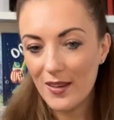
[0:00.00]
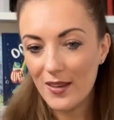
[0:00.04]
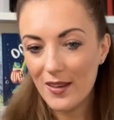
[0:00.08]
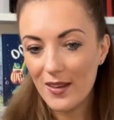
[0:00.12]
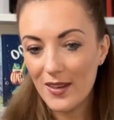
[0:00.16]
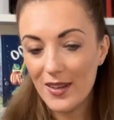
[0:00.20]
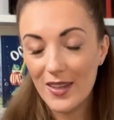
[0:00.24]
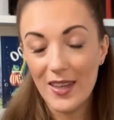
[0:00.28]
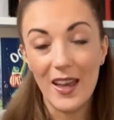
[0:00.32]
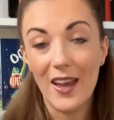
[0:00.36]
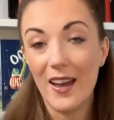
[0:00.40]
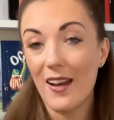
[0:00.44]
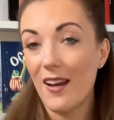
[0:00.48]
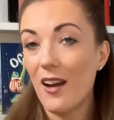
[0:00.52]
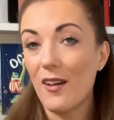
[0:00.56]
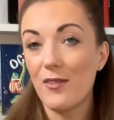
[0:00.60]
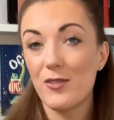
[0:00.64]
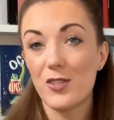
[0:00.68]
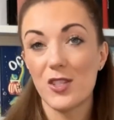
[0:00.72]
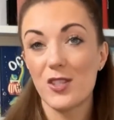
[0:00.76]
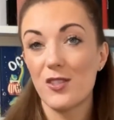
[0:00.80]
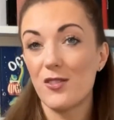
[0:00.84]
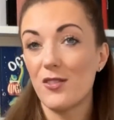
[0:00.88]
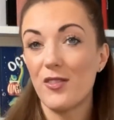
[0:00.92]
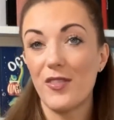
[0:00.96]
Yeah, I've
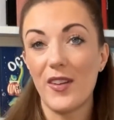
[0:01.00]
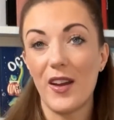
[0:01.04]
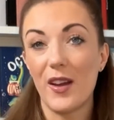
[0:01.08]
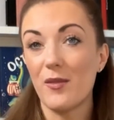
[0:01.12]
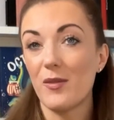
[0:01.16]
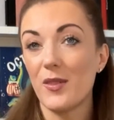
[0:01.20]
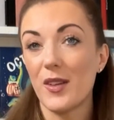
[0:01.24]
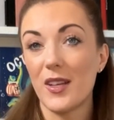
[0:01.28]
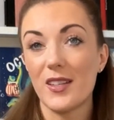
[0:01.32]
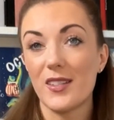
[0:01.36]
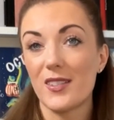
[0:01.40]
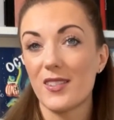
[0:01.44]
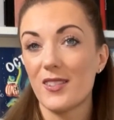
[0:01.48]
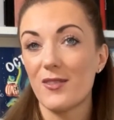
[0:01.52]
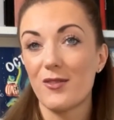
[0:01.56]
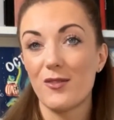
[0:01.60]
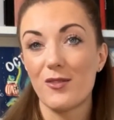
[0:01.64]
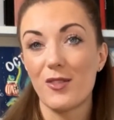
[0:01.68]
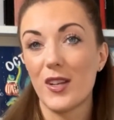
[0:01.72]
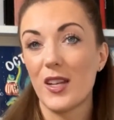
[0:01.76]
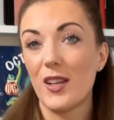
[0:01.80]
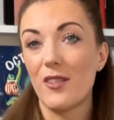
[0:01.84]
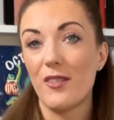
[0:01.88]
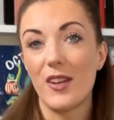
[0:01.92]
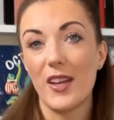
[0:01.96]
just found this
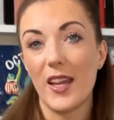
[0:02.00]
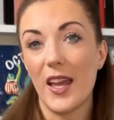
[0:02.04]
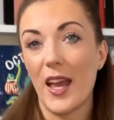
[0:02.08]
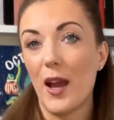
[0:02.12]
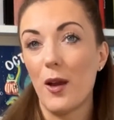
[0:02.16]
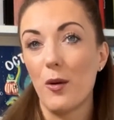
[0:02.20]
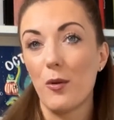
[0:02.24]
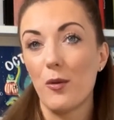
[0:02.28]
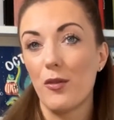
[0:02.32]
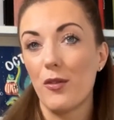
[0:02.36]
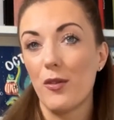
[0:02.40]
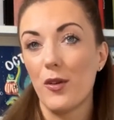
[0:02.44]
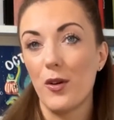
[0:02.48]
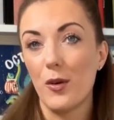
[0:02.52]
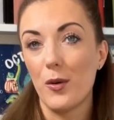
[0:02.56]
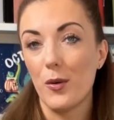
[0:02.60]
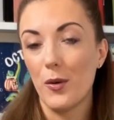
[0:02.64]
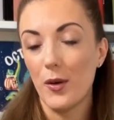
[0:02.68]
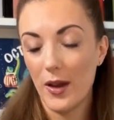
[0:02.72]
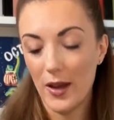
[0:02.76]
really, really helpful,